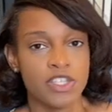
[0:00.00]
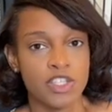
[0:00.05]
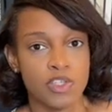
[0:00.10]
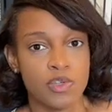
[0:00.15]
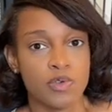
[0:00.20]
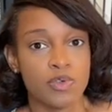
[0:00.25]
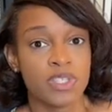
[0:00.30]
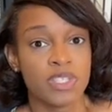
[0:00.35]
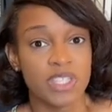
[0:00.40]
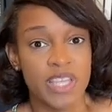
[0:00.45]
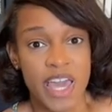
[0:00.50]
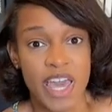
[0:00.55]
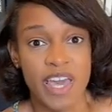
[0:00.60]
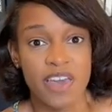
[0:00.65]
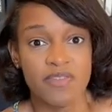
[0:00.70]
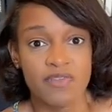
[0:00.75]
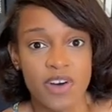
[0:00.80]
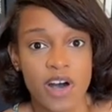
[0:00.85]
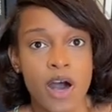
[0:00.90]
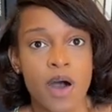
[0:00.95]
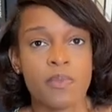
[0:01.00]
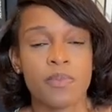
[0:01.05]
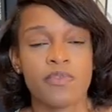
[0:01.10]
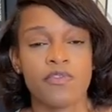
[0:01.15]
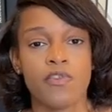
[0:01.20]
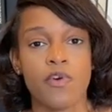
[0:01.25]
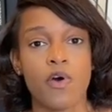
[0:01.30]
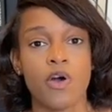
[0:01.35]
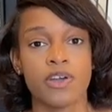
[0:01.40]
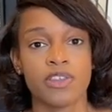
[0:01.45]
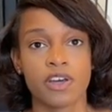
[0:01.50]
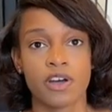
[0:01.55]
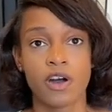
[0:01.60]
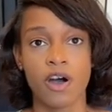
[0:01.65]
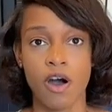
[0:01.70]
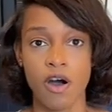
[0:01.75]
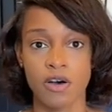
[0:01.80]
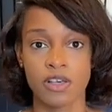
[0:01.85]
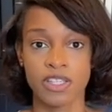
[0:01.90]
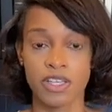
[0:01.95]
to save up for the
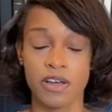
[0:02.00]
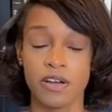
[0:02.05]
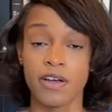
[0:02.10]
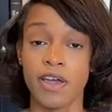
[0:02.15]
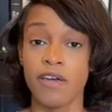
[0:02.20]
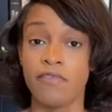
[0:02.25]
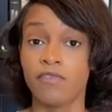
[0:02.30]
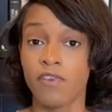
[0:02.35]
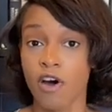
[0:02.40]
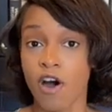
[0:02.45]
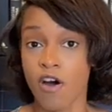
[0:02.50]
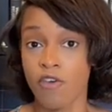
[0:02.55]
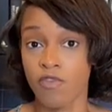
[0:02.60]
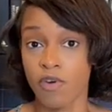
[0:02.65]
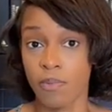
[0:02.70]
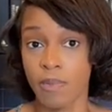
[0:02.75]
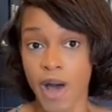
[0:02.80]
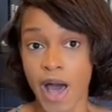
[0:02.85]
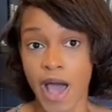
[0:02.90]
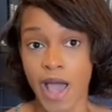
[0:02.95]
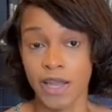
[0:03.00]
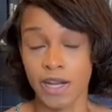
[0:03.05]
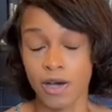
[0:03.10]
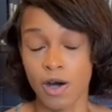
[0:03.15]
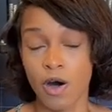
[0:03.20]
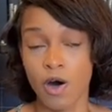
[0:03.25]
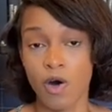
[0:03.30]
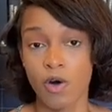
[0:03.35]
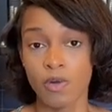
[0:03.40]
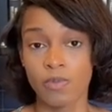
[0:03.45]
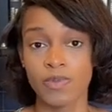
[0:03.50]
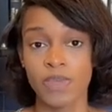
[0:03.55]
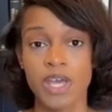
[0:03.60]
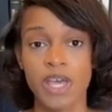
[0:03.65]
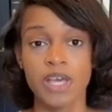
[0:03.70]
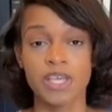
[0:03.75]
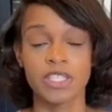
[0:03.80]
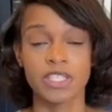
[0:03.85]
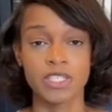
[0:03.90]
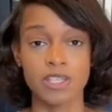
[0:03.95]
costs that are involved with buying a home.
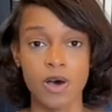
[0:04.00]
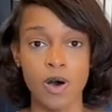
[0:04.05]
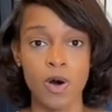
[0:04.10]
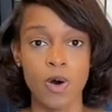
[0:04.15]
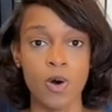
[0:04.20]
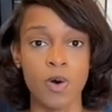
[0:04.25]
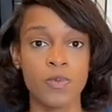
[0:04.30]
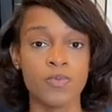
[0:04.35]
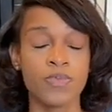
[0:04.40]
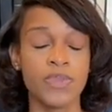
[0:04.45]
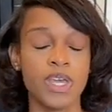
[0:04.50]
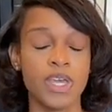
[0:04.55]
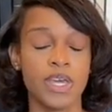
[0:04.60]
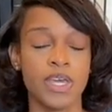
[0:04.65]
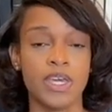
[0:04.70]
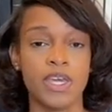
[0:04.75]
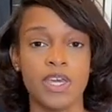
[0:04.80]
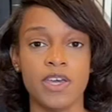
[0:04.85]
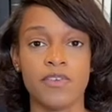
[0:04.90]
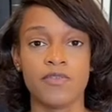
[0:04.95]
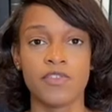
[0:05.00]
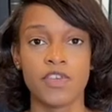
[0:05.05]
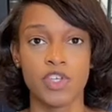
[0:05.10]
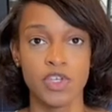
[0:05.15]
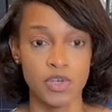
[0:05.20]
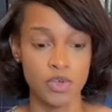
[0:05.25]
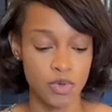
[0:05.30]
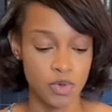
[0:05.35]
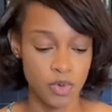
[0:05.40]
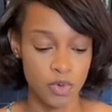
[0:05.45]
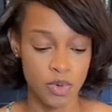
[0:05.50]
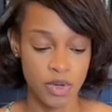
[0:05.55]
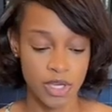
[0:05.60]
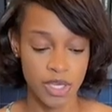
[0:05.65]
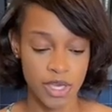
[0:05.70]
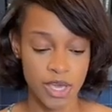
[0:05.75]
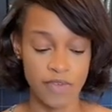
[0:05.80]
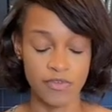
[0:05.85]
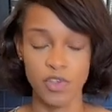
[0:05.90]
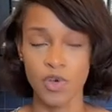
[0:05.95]
So if you
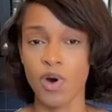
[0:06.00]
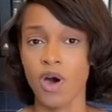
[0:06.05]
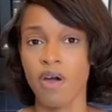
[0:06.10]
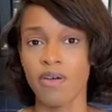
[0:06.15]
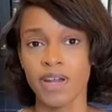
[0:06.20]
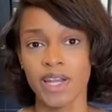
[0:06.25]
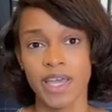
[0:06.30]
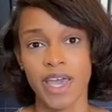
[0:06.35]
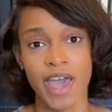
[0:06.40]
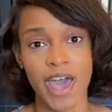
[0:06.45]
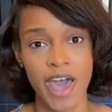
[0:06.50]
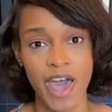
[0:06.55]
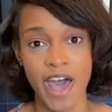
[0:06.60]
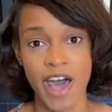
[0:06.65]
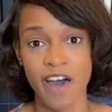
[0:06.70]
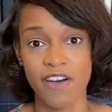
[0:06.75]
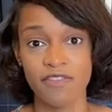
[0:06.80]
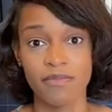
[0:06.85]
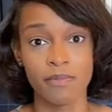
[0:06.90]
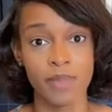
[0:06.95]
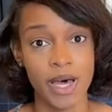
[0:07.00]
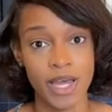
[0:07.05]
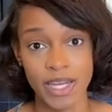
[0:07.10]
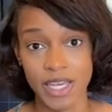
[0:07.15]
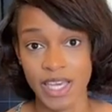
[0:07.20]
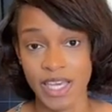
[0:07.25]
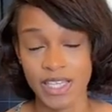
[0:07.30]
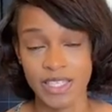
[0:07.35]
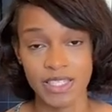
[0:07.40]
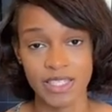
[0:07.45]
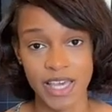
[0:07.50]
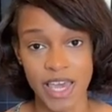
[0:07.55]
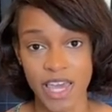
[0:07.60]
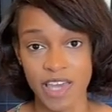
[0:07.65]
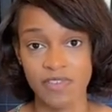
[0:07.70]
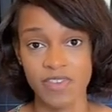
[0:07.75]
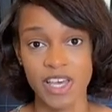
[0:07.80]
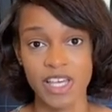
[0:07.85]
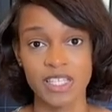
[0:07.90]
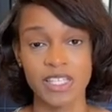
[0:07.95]
already have money in
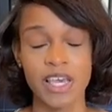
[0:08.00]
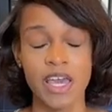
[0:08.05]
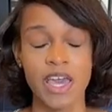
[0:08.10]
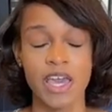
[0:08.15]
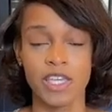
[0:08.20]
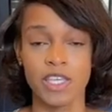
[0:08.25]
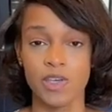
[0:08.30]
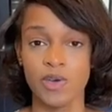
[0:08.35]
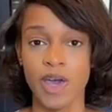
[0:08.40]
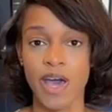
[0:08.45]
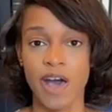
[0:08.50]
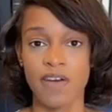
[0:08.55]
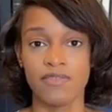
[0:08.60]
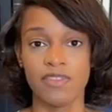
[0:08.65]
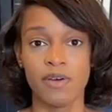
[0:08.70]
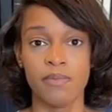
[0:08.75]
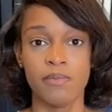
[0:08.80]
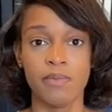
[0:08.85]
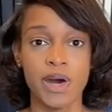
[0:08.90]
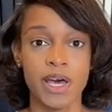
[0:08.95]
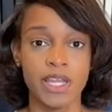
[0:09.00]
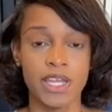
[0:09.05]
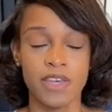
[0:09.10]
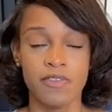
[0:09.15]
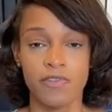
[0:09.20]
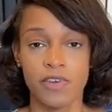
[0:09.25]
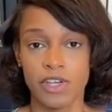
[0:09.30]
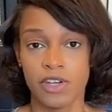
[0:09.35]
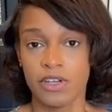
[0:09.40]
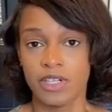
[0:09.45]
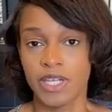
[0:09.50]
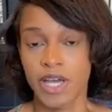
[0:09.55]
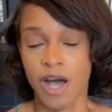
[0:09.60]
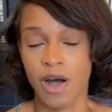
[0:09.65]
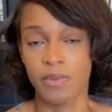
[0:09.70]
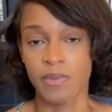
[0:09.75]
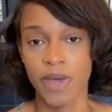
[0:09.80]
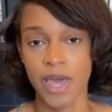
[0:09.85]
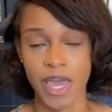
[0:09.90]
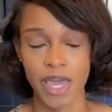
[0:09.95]
savings, you have the money for your
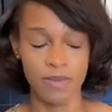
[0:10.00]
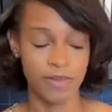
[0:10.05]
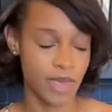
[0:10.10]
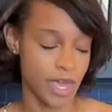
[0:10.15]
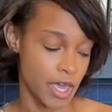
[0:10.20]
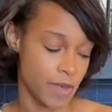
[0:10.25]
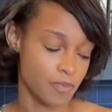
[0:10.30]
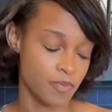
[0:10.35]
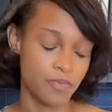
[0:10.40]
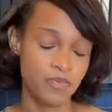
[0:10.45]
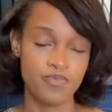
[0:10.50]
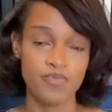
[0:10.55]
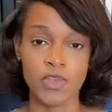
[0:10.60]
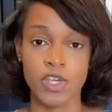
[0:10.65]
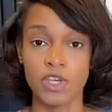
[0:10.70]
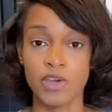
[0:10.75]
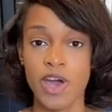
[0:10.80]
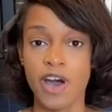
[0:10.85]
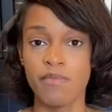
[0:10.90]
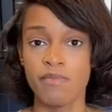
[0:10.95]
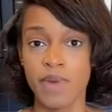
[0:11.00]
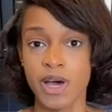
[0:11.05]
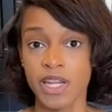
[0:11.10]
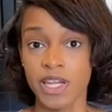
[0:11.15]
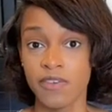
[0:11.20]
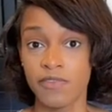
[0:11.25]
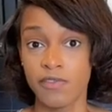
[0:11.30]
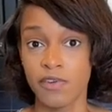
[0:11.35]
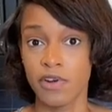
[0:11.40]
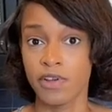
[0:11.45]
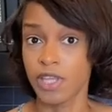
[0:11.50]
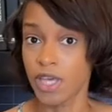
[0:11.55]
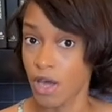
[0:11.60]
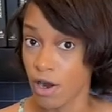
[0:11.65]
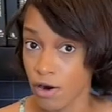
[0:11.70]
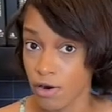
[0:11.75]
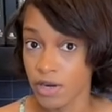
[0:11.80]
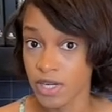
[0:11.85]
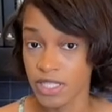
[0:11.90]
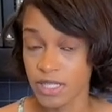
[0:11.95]
down payment, you have money for the
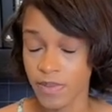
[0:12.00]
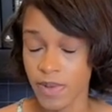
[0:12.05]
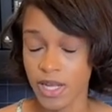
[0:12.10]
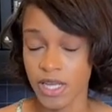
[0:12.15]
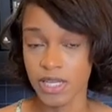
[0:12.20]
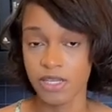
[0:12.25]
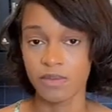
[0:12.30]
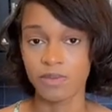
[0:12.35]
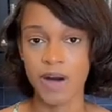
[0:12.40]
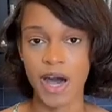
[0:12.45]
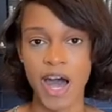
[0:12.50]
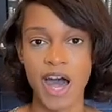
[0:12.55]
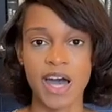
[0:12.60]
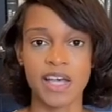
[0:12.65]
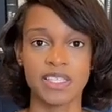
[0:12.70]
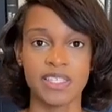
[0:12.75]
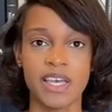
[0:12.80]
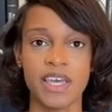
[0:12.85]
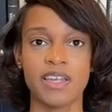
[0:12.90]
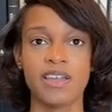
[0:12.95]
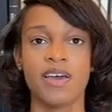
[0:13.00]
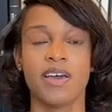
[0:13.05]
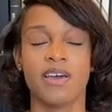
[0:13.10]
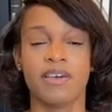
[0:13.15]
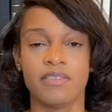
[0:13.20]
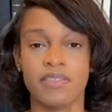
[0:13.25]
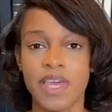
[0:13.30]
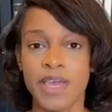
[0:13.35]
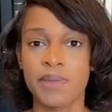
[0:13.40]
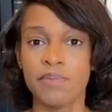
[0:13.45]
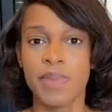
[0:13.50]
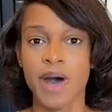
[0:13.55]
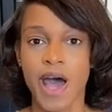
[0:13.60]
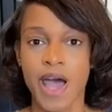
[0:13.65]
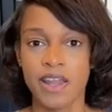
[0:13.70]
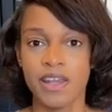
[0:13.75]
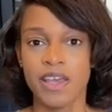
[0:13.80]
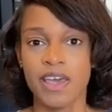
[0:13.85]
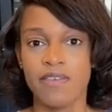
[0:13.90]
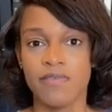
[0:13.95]
earnest money deposit, then
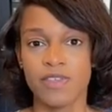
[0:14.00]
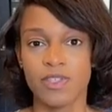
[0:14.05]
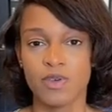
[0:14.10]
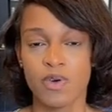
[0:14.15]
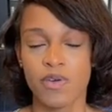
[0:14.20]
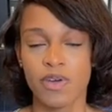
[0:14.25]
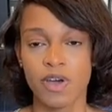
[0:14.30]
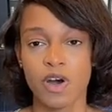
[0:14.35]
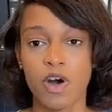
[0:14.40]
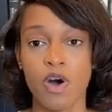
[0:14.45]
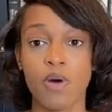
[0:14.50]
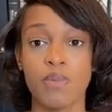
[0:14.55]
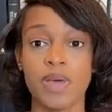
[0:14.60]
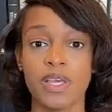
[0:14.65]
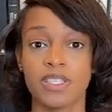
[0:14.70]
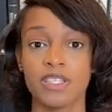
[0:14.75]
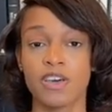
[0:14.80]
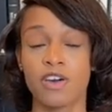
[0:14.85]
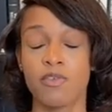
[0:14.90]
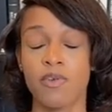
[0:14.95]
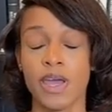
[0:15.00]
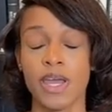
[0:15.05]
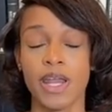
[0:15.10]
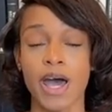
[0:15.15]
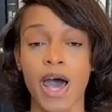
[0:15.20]
buying an inventory home is a great